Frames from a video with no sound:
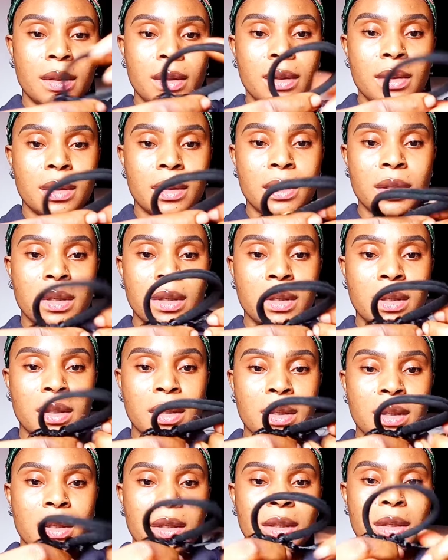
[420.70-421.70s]
go on to
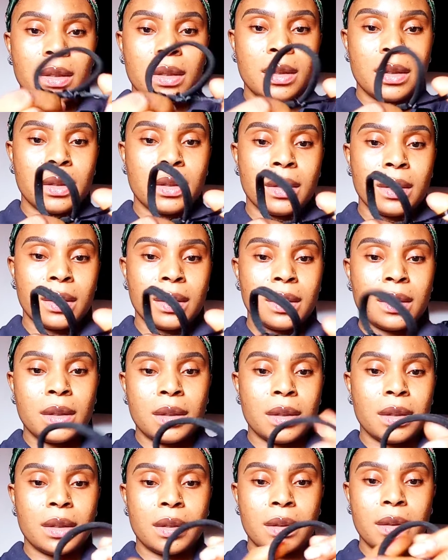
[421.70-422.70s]
do this and
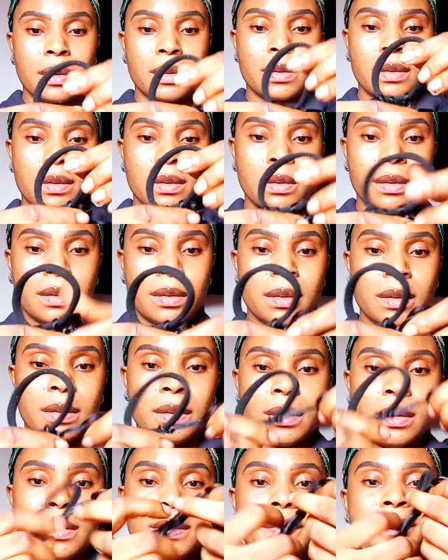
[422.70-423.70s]
I'll be right back when
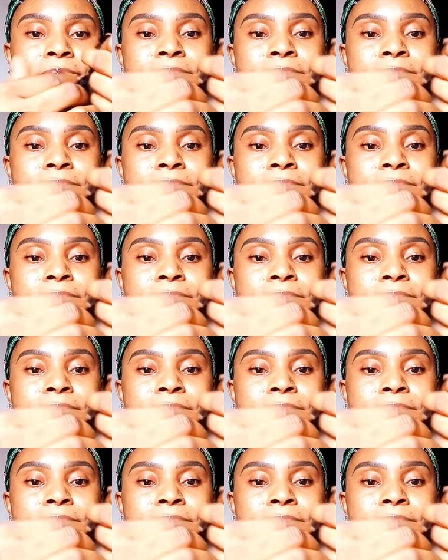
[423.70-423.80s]
I'm